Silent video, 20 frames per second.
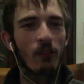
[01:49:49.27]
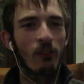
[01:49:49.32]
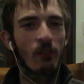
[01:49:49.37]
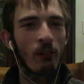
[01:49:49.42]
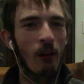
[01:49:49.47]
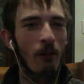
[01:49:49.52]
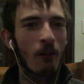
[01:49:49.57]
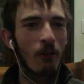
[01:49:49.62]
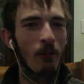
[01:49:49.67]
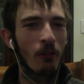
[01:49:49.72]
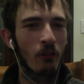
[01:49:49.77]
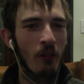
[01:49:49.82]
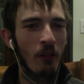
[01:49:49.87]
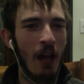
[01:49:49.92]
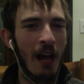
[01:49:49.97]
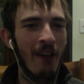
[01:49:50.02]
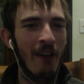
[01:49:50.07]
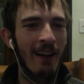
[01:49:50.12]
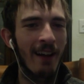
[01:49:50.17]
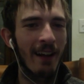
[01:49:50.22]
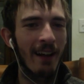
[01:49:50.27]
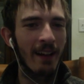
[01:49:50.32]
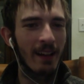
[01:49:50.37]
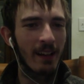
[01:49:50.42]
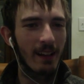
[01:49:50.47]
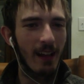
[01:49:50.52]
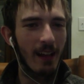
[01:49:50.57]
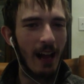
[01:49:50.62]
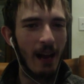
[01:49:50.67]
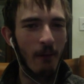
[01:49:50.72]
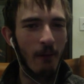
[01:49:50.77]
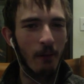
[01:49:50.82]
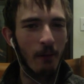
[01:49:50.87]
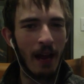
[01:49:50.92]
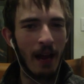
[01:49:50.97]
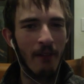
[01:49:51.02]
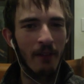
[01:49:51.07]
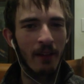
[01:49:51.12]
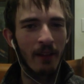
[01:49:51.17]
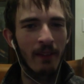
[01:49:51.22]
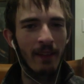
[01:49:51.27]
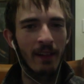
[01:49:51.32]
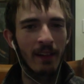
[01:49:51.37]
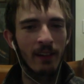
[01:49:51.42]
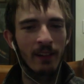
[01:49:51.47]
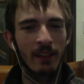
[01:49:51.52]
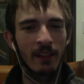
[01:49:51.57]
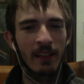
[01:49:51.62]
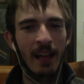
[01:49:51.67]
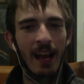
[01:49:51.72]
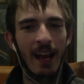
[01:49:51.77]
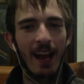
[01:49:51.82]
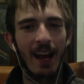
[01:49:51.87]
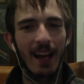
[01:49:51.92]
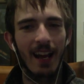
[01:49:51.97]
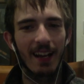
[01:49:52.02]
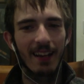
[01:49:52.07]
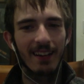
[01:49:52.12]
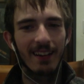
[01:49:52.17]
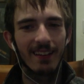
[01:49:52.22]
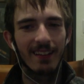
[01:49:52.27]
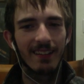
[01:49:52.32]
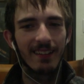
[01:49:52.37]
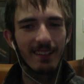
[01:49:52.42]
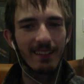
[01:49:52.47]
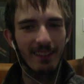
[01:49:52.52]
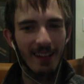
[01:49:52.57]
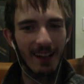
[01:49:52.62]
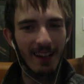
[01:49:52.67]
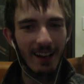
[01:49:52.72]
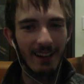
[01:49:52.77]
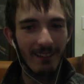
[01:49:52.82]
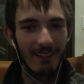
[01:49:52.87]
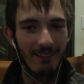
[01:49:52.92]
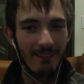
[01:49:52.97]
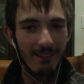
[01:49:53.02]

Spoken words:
so it's not like I would have anything to gain. So,